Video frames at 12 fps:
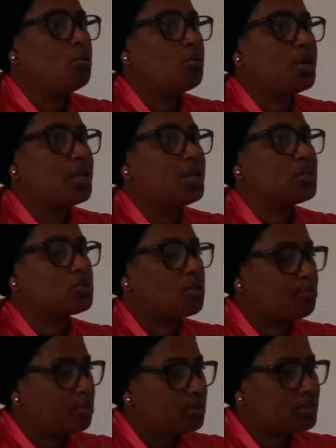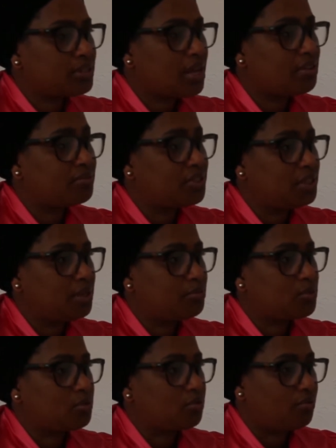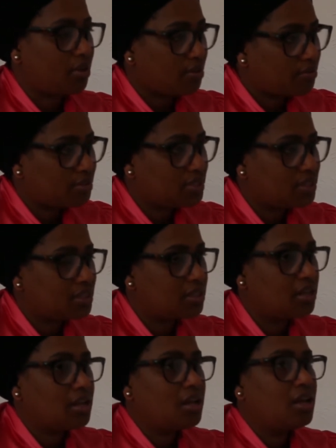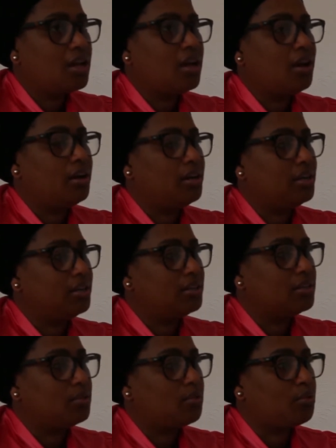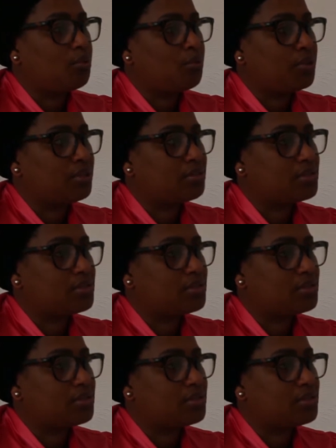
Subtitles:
We support FGM survivors, and we